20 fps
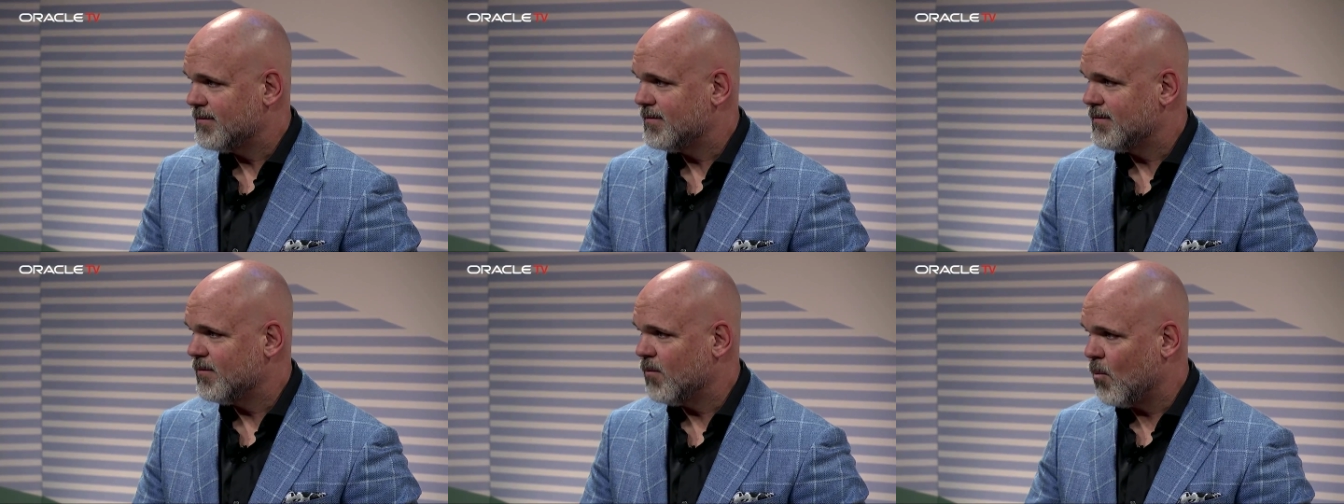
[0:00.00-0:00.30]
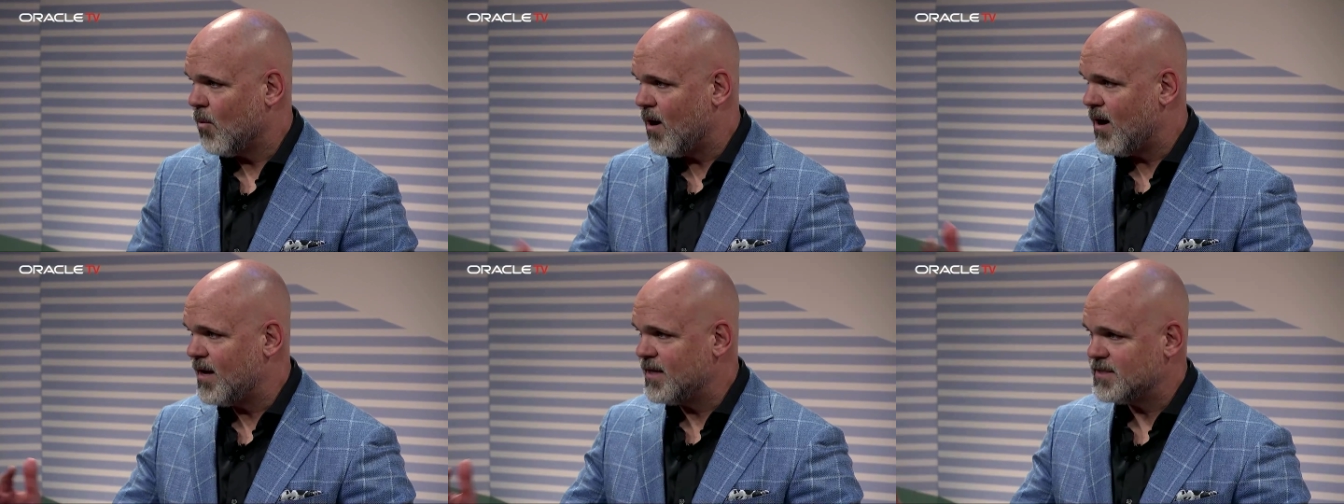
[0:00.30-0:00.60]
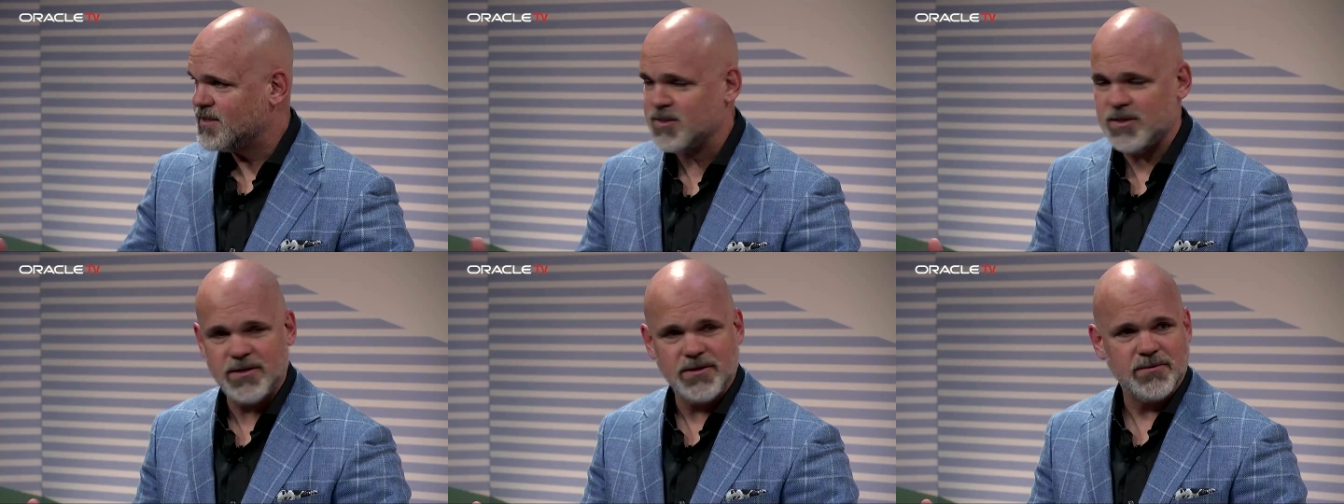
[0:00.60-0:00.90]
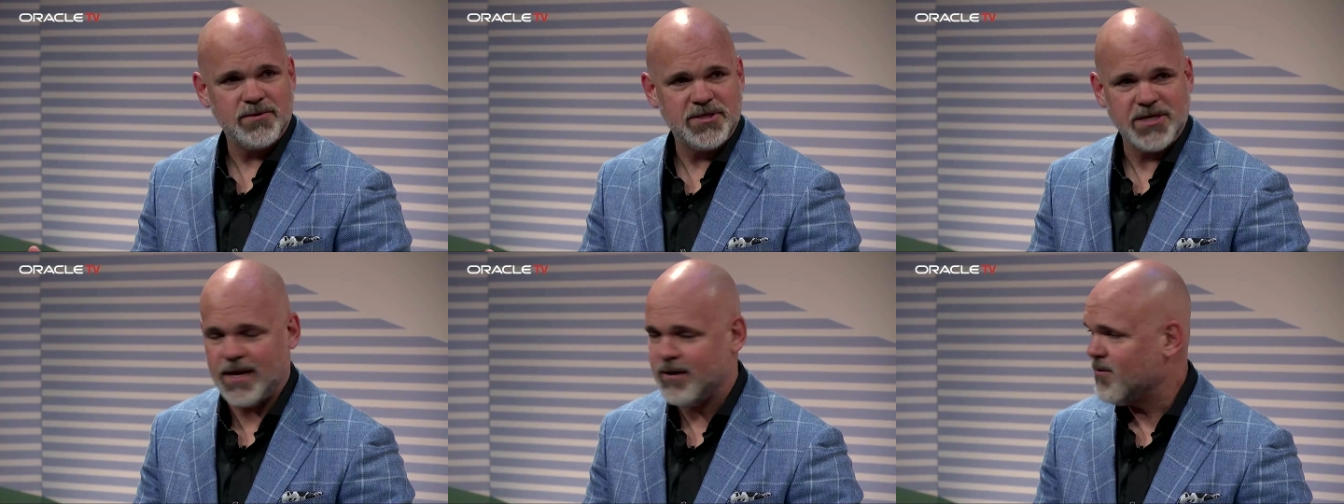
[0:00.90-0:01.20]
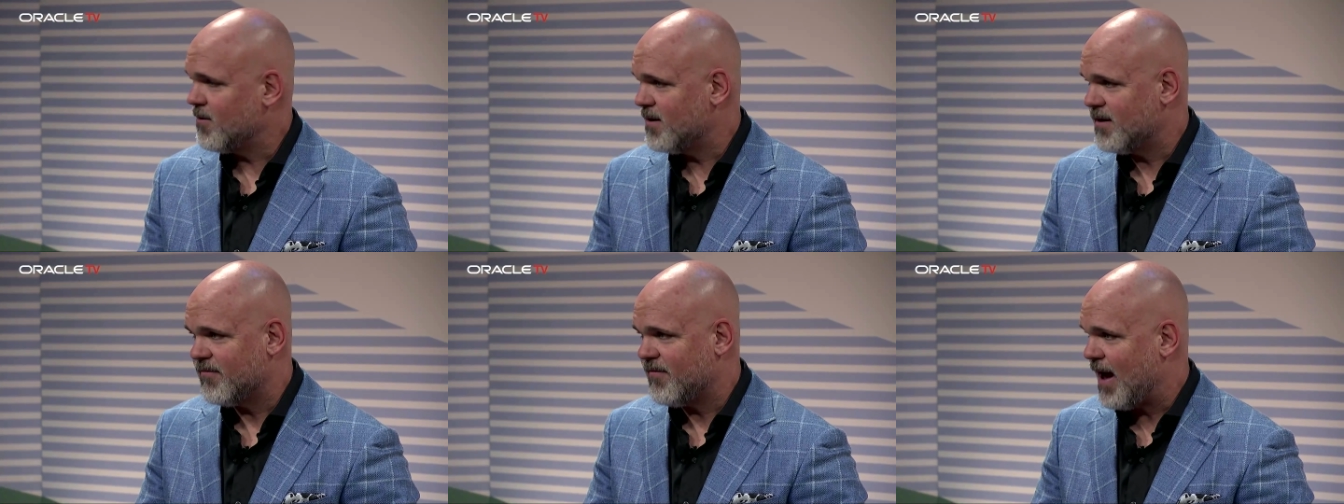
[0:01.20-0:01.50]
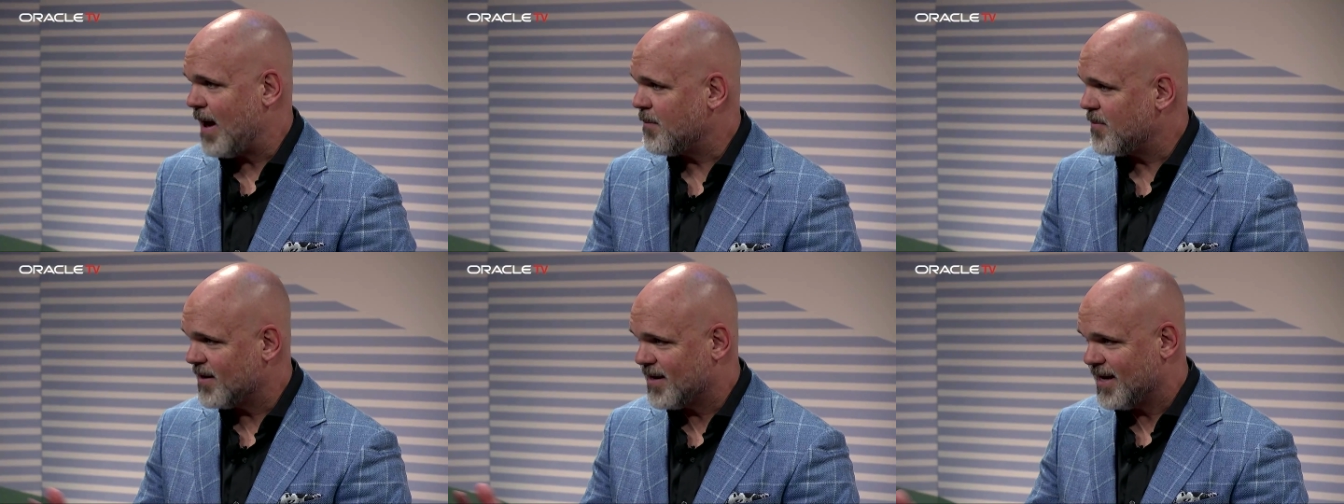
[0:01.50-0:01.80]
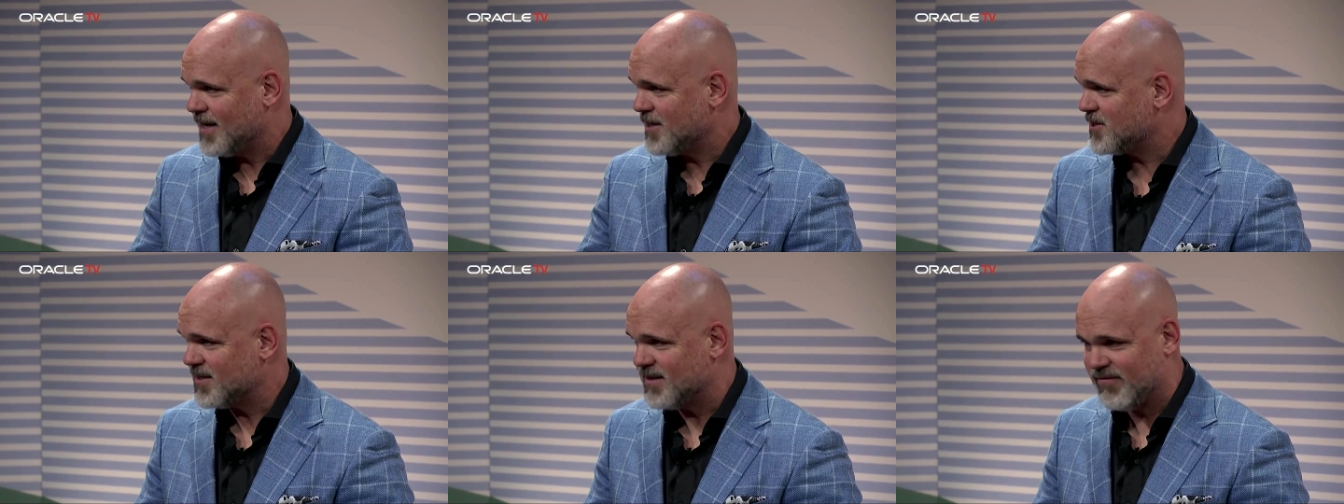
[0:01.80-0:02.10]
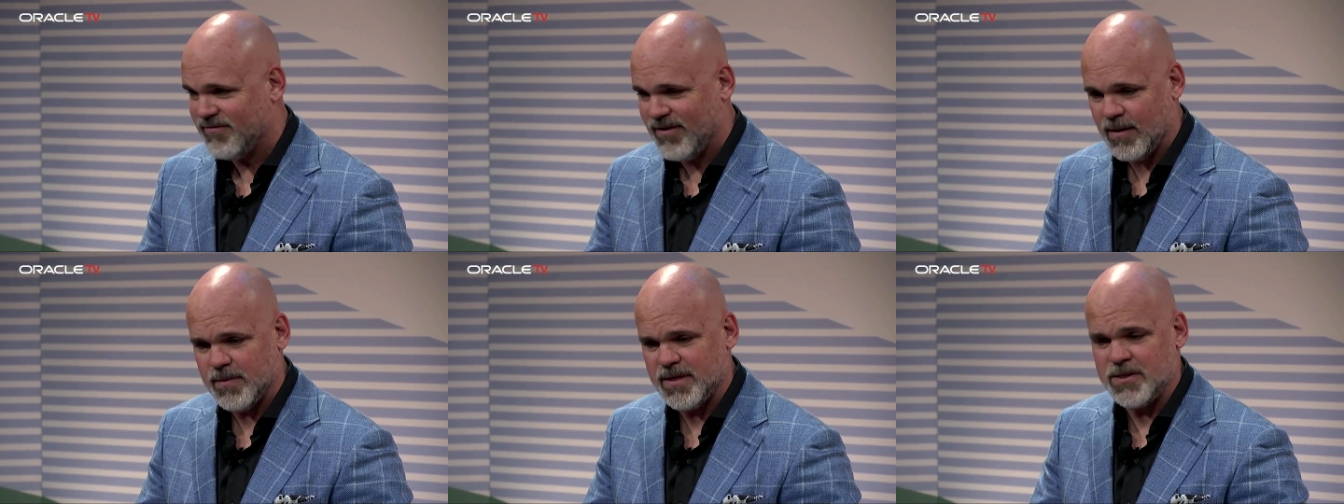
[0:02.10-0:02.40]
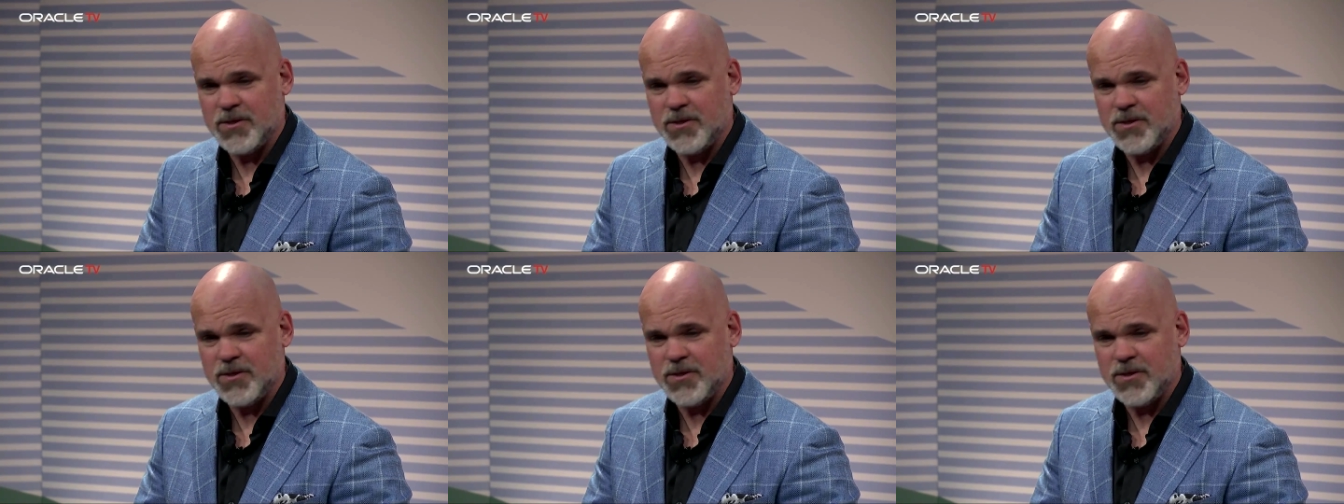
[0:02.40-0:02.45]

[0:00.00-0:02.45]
Juan's new generative application development.